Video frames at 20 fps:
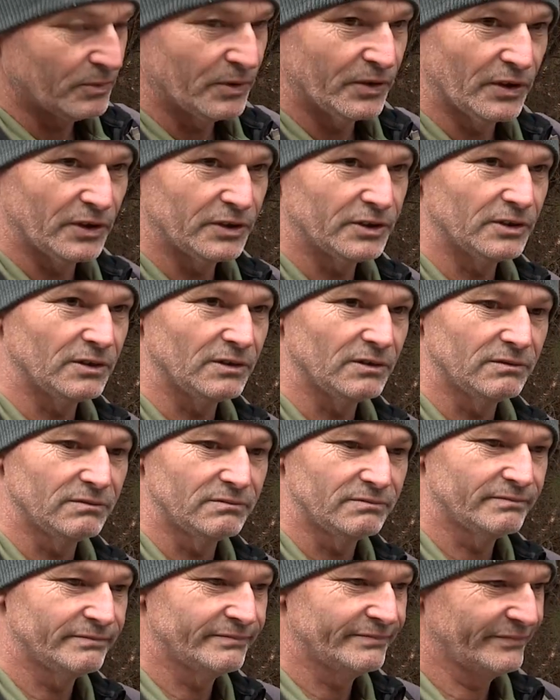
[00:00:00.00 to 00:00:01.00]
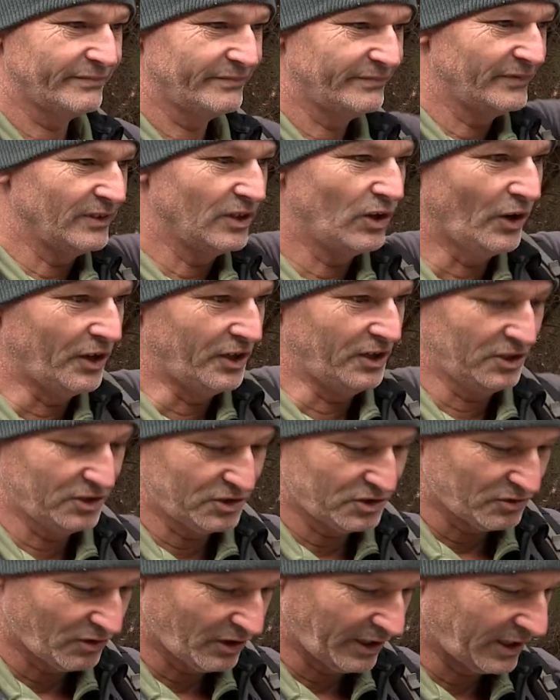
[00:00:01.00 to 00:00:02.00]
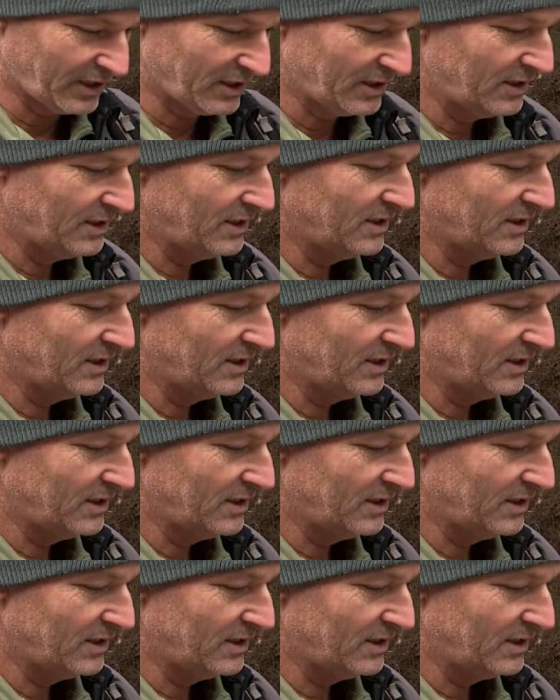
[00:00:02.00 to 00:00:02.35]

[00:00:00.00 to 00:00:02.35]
with a little lightning strike.